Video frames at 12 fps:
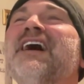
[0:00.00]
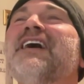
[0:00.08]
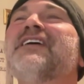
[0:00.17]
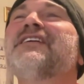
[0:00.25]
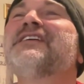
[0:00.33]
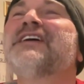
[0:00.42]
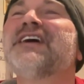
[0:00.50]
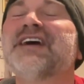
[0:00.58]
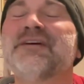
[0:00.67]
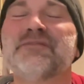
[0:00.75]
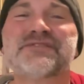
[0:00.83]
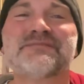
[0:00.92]
It,
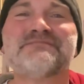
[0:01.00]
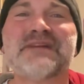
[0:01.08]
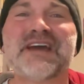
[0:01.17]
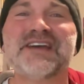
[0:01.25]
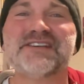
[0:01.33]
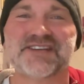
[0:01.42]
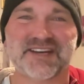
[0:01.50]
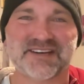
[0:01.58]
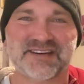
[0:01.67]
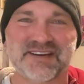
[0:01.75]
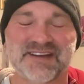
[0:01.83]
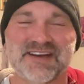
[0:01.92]
it was
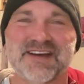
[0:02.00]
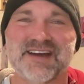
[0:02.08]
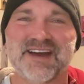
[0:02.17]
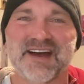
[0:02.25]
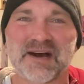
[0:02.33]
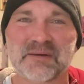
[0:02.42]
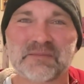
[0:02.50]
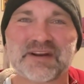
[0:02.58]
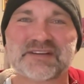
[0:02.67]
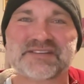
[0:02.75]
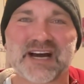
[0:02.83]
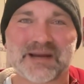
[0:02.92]
amazing how
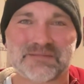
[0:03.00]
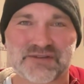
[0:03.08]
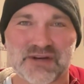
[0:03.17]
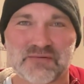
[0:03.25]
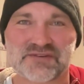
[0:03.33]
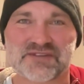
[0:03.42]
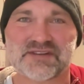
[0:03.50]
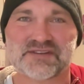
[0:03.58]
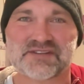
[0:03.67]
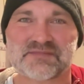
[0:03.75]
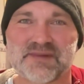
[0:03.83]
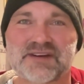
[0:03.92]
many times I was
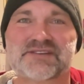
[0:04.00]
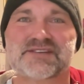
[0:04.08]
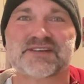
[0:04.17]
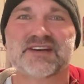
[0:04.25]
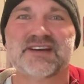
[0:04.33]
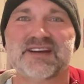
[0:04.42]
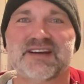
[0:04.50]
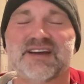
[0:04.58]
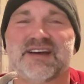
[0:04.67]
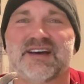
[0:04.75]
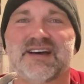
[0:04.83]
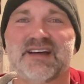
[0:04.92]
dismissed
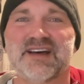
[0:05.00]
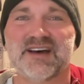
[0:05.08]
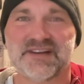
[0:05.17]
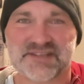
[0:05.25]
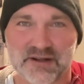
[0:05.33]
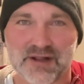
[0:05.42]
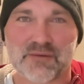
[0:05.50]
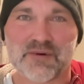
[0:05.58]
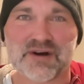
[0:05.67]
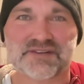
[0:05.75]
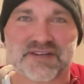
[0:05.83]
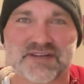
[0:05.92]
until I
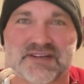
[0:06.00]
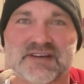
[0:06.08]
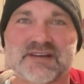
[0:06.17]
wasn't.